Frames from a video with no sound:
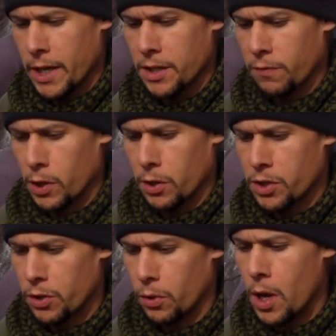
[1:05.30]
transfer
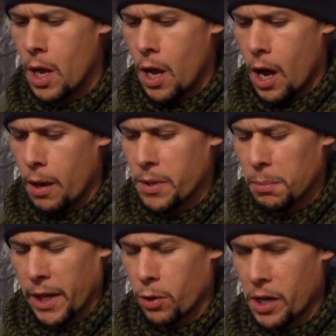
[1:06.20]
to
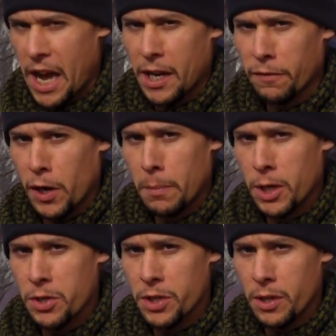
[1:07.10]
people like organic
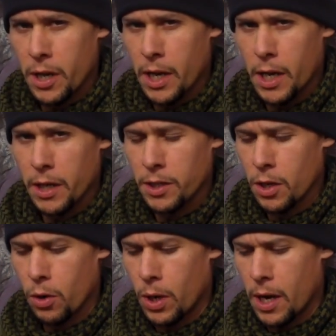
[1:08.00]
farmers and
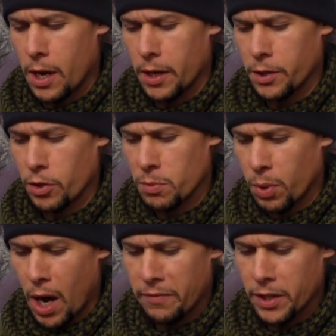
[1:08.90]
you know
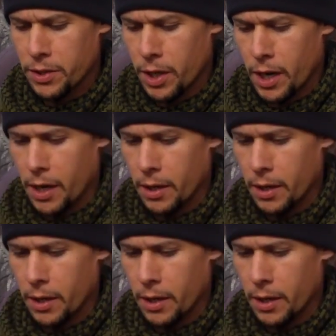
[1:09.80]
just private